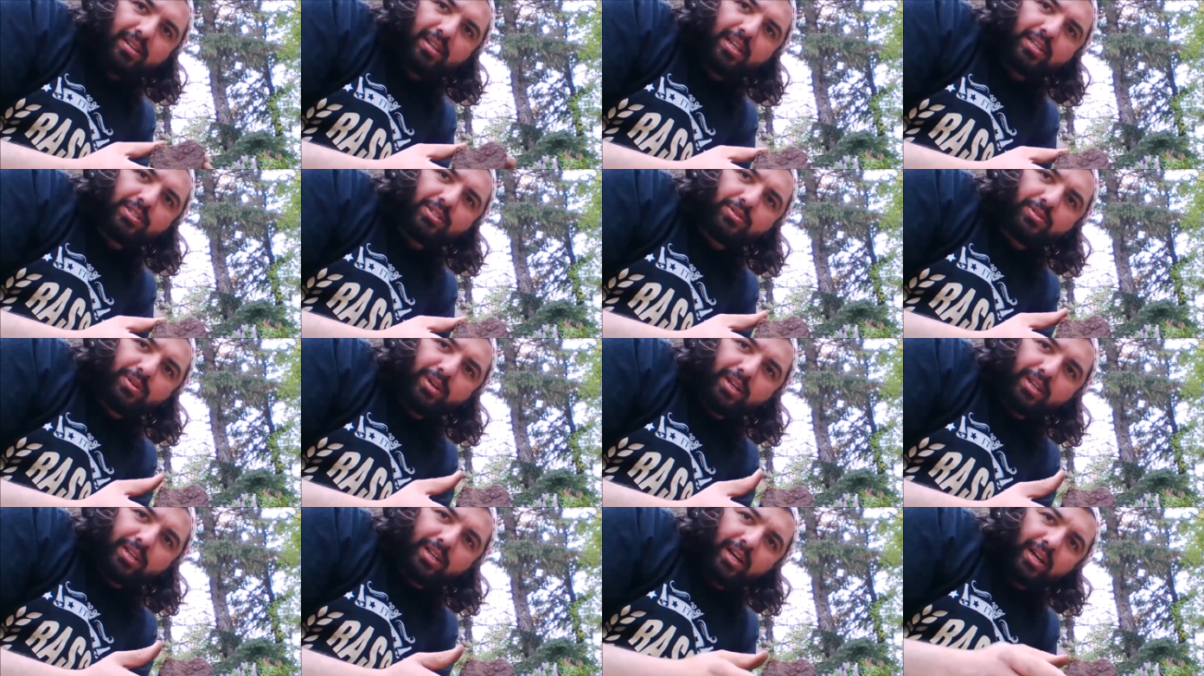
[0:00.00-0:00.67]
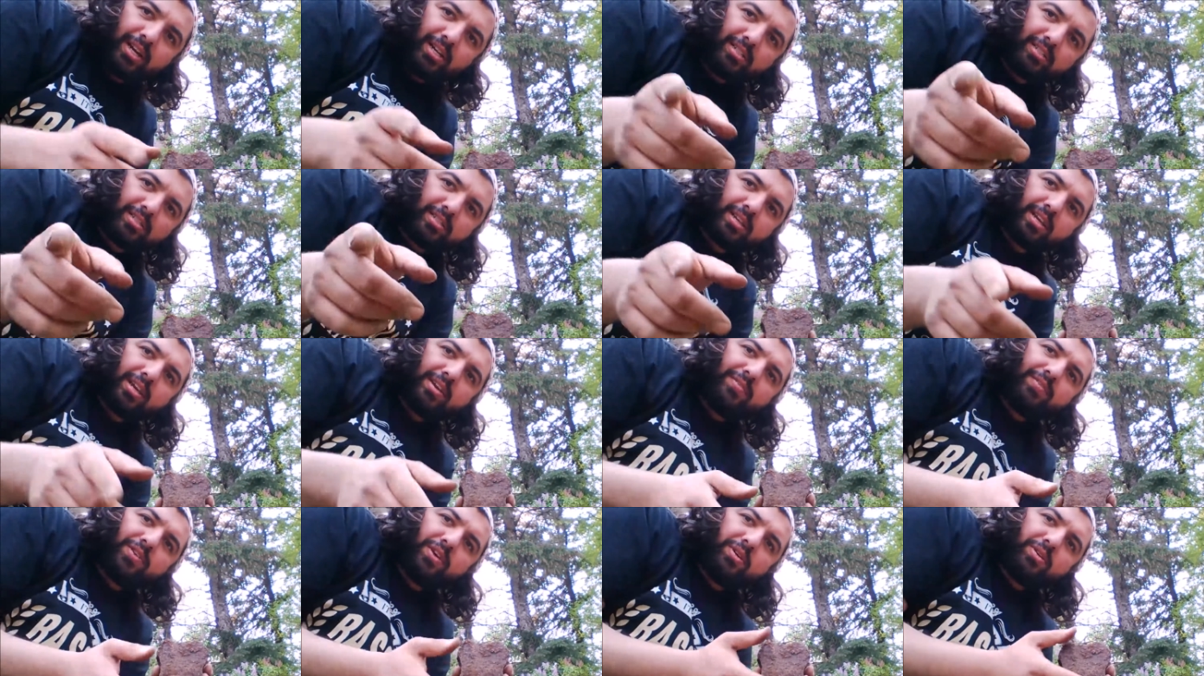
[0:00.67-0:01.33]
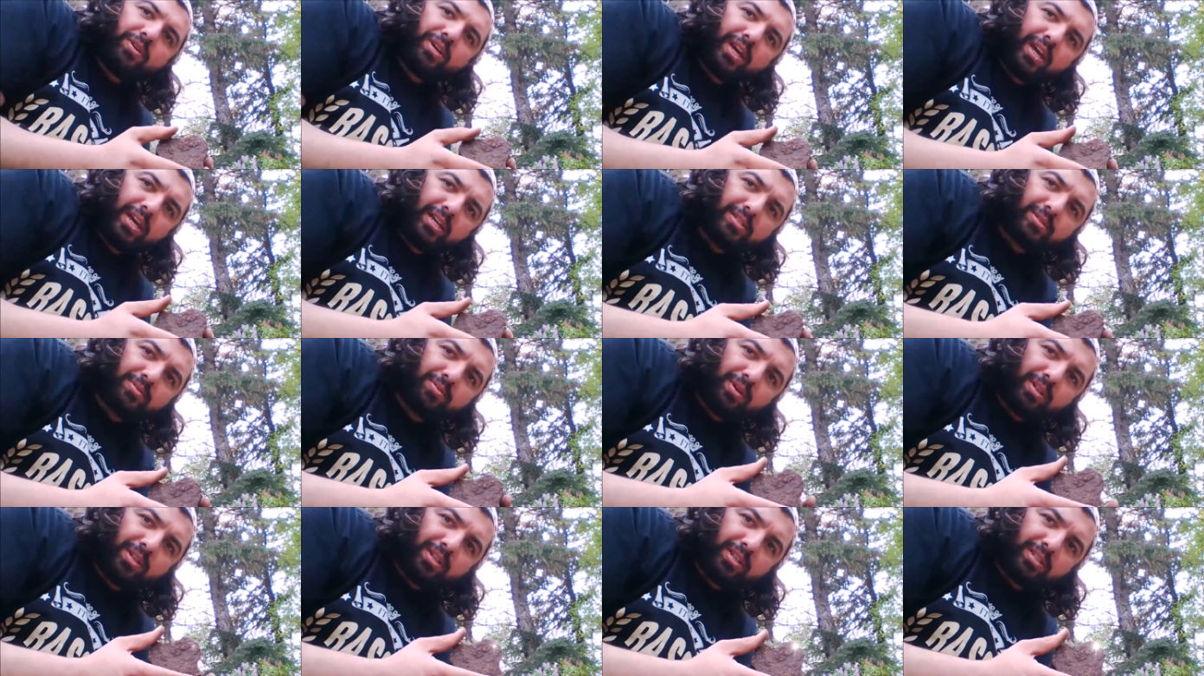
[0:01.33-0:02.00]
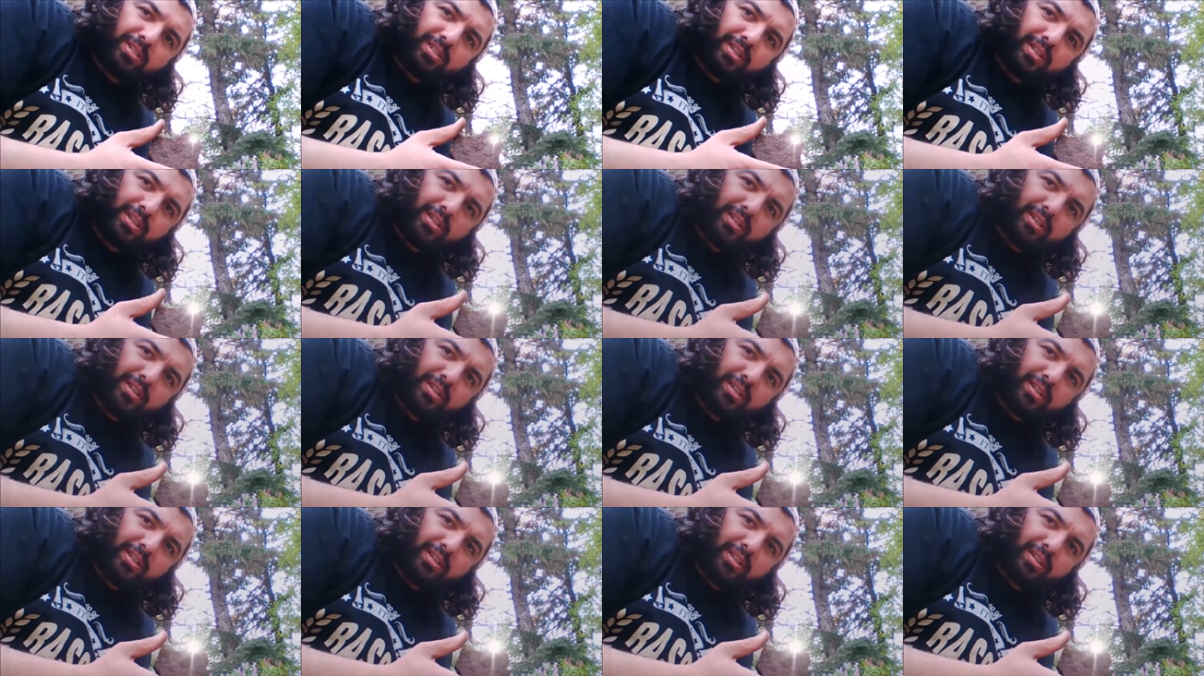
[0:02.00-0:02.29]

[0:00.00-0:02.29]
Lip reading: That's right, guys. If you guess what this